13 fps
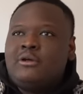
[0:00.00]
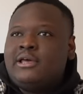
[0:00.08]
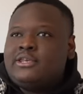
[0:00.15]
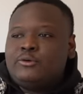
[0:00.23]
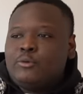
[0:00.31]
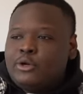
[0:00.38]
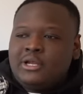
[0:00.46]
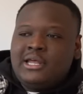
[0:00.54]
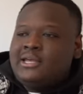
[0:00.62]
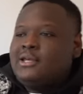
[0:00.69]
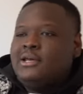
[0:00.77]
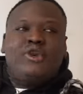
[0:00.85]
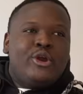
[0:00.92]
Like you want to
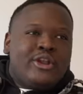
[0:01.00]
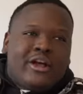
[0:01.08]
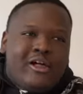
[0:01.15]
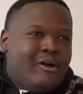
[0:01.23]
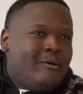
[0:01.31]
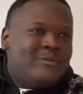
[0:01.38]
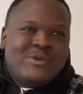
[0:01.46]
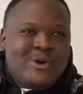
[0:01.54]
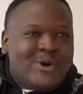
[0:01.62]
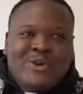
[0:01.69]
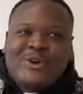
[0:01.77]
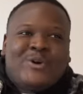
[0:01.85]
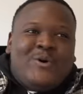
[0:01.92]
like, you're in the club, you know,
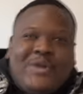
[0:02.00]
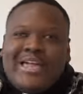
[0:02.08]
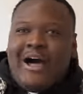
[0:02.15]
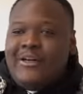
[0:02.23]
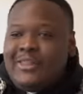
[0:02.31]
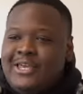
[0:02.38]
you're going out.